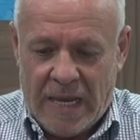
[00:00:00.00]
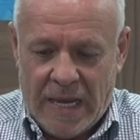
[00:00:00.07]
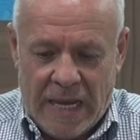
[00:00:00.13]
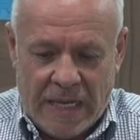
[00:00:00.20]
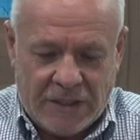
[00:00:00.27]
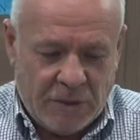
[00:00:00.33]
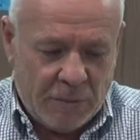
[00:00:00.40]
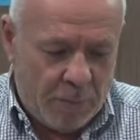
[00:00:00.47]

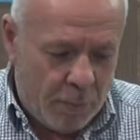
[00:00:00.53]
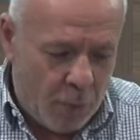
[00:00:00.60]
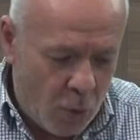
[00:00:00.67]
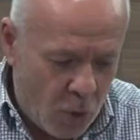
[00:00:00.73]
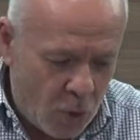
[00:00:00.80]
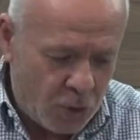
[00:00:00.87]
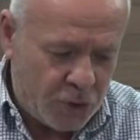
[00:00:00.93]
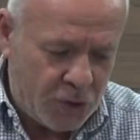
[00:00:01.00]
It's
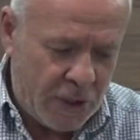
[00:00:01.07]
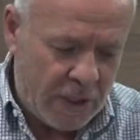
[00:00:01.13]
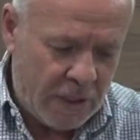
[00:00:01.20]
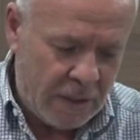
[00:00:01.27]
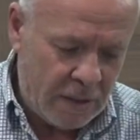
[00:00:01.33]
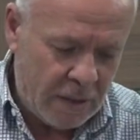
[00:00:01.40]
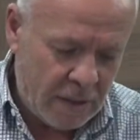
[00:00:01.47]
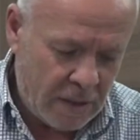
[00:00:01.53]

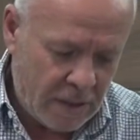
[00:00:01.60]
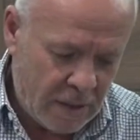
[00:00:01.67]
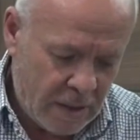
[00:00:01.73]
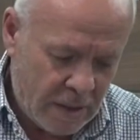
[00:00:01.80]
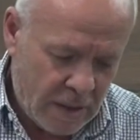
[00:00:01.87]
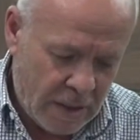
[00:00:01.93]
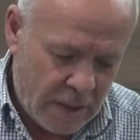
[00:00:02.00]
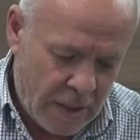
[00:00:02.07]
important
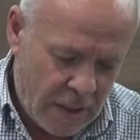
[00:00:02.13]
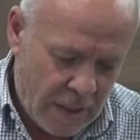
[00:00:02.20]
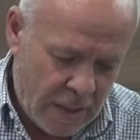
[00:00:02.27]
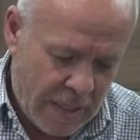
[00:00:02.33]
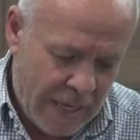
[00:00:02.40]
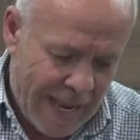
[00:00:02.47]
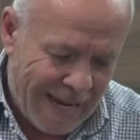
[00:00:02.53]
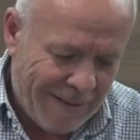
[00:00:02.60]

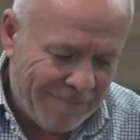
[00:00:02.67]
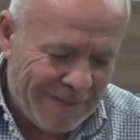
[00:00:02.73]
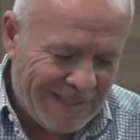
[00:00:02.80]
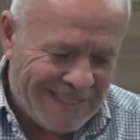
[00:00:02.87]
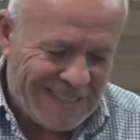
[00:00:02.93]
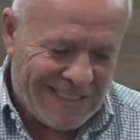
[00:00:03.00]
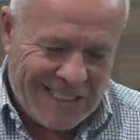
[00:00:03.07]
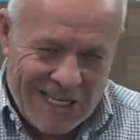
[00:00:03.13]
and be
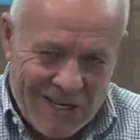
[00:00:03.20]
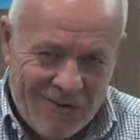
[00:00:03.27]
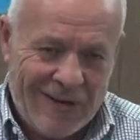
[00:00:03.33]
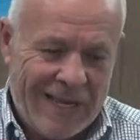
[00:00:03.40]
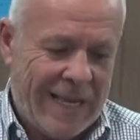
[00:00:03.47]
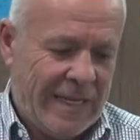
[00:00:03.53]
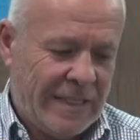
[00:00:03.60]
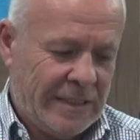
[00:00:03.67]

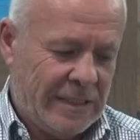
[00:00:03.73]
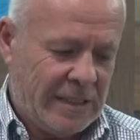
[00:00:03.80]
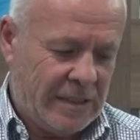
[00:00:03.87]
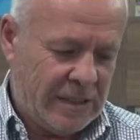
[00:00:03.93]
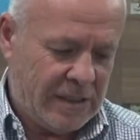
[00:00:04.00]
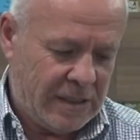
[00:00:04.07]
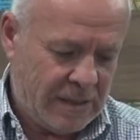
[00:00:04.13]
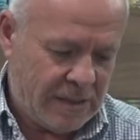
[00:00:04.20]

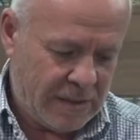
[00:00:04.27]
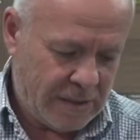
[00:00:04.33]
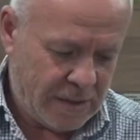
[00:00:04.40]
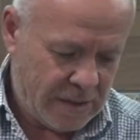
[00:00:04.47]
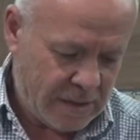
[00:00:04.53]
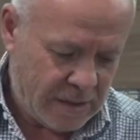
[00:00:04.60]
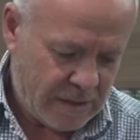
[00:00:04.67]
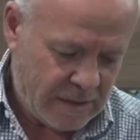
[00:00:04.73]
serious.
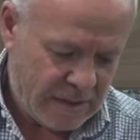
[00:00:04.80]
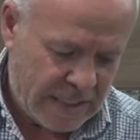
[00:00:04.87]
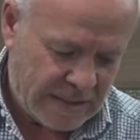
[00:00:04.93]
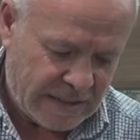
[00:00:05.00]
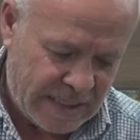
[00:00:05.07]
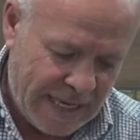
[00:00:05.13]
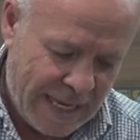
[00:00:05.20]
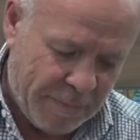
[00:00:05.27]

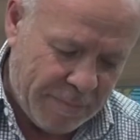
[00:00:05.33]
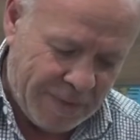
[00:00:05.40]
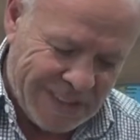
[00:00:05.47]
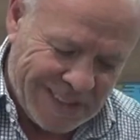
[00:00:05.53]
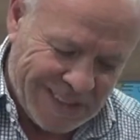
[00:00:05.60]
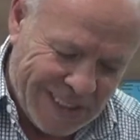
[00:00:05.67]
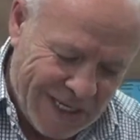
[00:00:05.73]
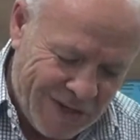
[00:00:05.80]
says here, be
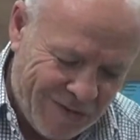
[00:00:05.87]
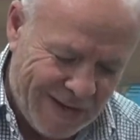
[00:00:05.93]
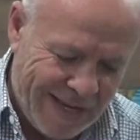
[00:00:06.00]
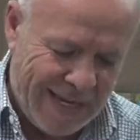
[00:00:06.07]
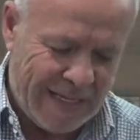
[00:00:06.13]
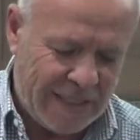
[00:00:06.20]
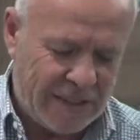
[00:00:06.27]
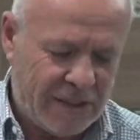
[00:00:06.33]

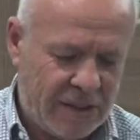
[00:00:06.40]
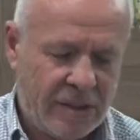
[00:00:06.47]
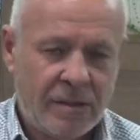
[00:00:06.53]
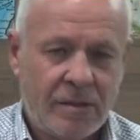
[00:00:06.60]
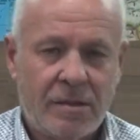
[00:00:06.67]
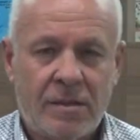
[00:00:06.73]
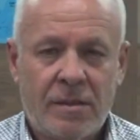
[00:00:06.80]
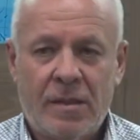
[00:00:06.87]
serious
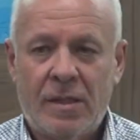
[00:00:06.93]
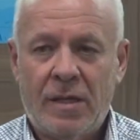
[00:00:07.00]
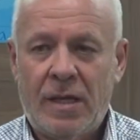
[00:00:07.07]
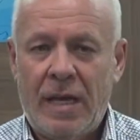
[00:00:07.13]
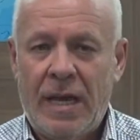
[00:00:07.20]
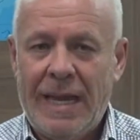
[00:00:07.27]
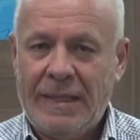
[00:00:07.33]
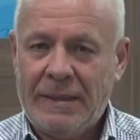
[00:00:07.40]

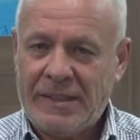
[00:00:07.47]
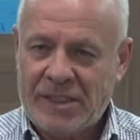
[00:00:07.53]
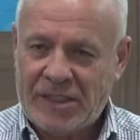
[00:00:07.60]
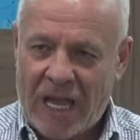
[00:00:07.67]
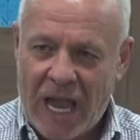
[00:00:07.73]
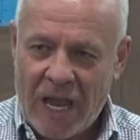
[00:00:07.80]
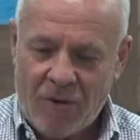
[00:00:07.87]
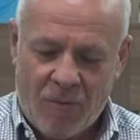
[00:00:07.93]
and
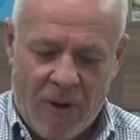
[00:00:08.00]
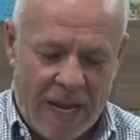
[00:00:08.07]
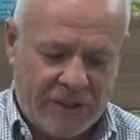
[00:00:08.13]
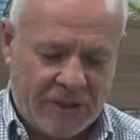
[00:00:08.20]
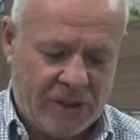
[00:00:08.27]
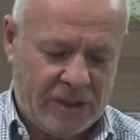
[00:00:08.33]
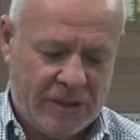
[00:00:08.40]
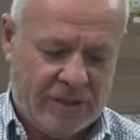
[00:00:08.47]
stay
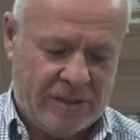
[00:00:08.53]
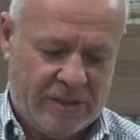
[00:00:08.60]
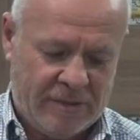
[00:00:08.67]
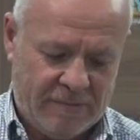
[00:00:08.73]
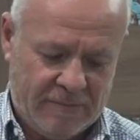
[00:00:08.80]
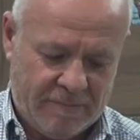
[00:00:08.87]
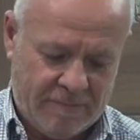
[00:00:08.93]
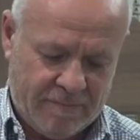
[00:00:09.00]
righteous
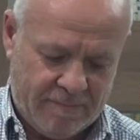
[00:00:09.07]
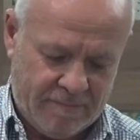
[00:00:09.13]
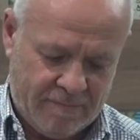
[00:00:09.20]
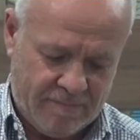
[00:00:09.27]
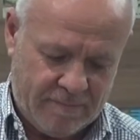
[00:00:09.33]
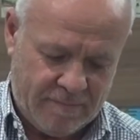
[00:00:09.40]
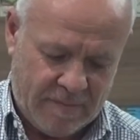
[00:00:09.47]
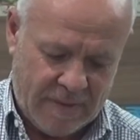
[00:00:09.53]

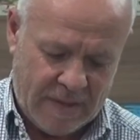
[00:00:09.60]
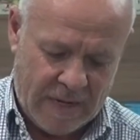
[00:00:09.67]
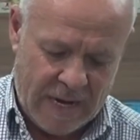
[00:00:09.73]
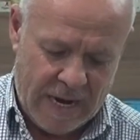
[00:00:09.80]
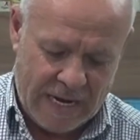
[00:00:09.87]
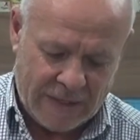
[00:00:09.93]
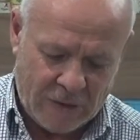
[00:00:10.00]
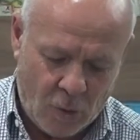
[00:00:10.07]

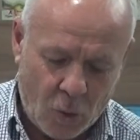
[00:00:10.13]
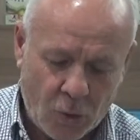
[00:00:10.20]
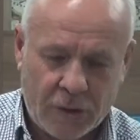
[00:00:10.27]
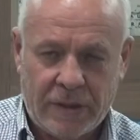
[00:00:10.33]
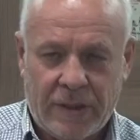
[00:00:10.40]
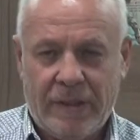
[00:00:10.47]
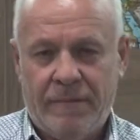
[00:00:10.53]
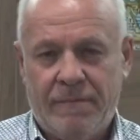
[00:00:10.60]
and
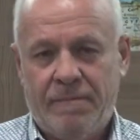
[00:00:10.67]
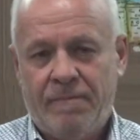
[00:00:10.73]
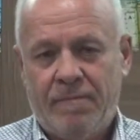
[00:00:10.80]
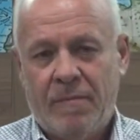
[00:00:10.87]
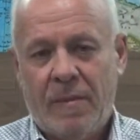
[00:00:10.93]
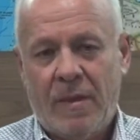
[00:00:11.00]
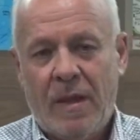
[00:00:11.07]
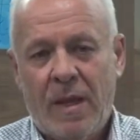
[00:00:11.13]
godly
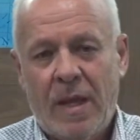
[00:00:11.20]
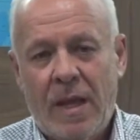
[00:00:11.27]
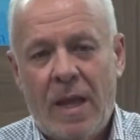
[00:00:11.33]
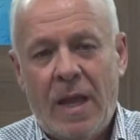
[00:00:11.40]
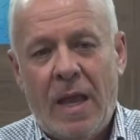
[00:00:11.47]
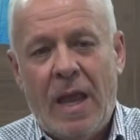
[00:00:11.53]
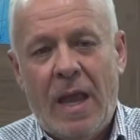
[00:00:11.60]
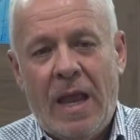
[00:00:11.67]

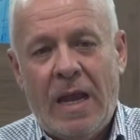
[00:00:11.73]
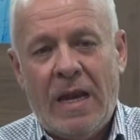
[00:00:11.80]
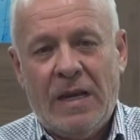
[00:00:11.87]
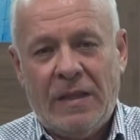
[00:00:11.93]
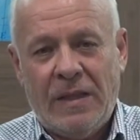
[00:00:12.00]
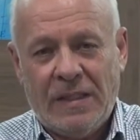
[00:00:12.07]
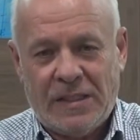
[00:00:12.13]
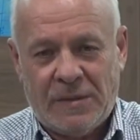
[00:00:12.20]
in
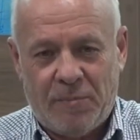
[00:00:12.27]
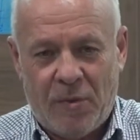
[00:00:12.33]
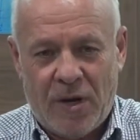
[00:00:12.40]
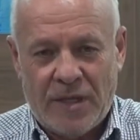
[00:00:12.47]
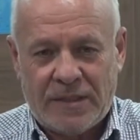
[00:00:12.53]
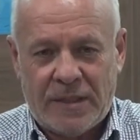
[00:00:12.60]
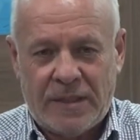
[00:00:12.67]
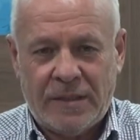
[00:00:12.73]
this
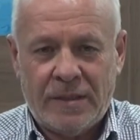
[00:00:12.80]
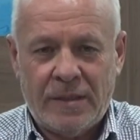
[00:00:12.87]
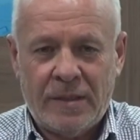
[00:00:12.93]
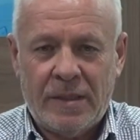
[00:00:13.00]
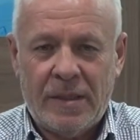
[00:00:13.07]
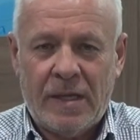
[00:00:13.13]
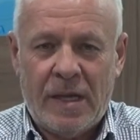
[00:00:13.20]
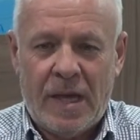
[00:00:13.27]
present
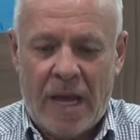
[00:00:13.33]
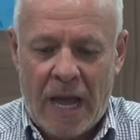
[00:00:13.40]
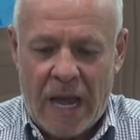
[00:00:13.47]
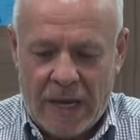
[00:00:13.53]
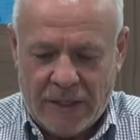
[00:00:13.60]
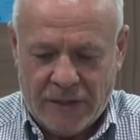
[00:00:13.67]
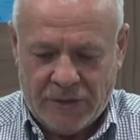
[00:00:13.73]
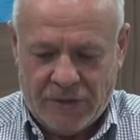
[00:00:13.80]

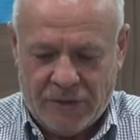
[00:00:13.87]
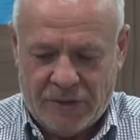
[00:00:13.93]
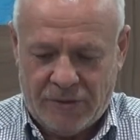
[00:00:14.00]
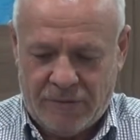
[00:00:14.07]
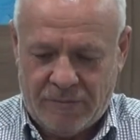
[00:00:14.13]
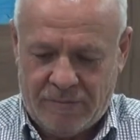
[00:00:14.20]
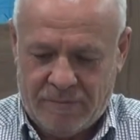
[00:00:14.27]
age.